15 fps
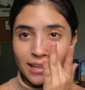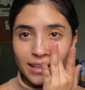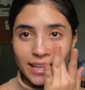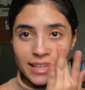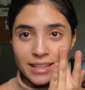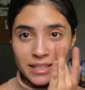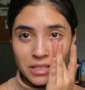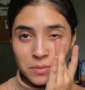I
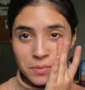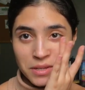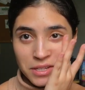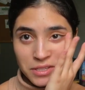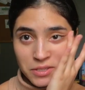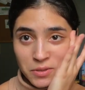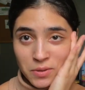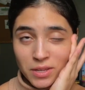like this
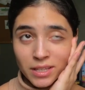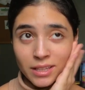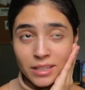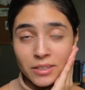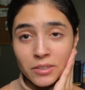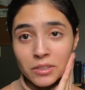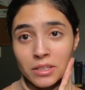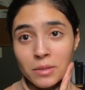because you can
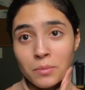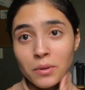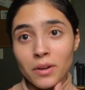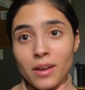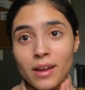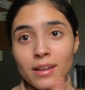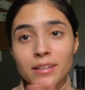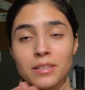literally
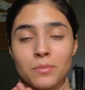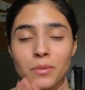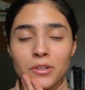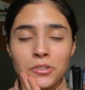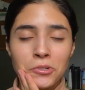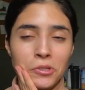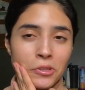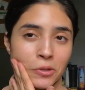put as
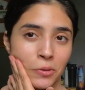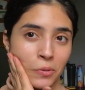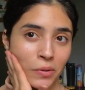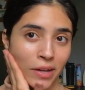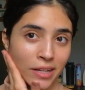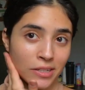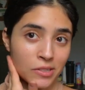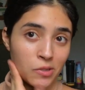much or little
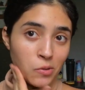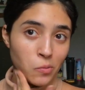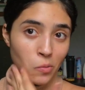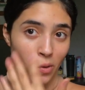as you